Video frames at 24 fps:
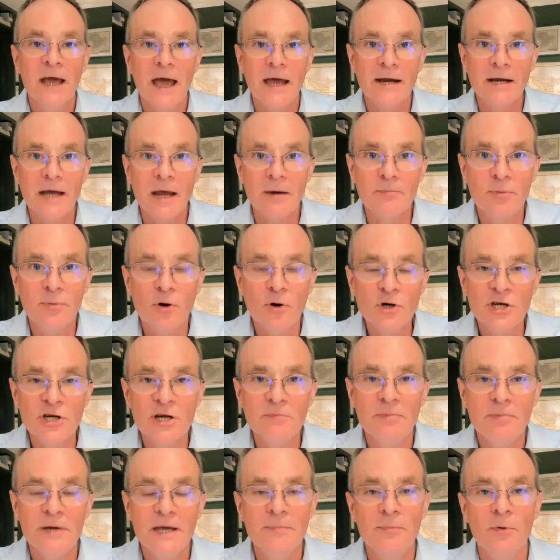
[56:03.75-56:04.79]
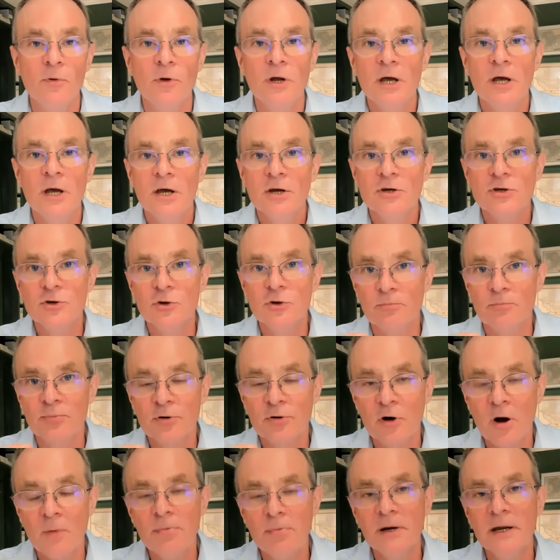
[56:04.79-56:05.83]
And, and pushing people to
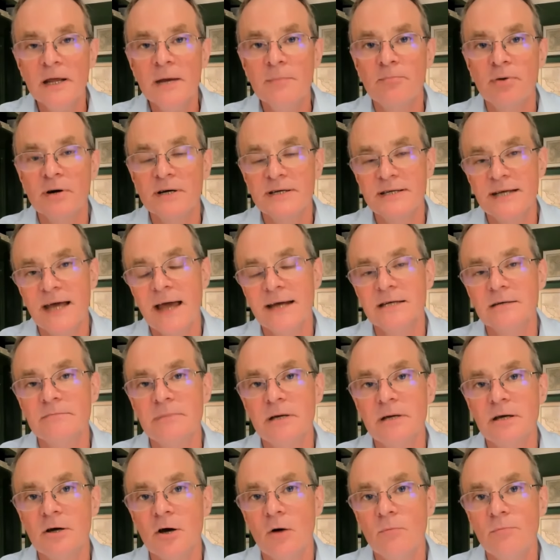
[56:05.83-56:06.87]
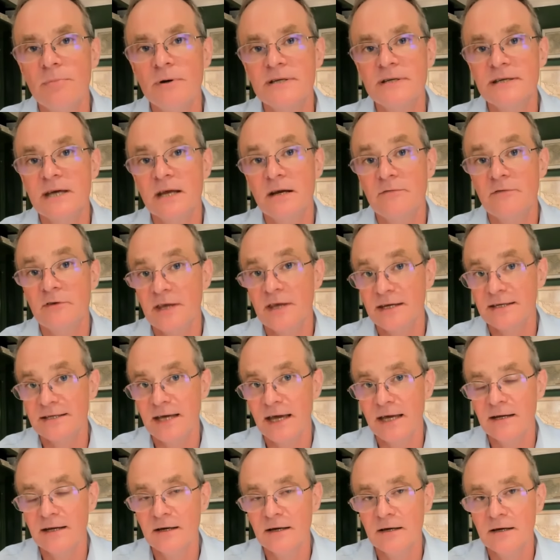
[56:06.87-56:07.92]
properly protect and be compensated for their
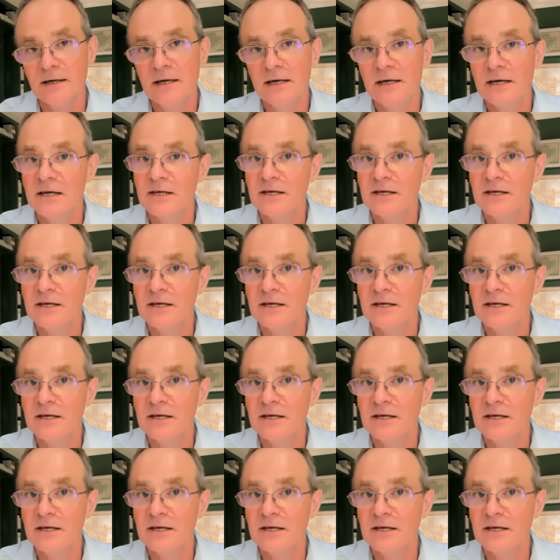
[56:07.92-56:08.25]
data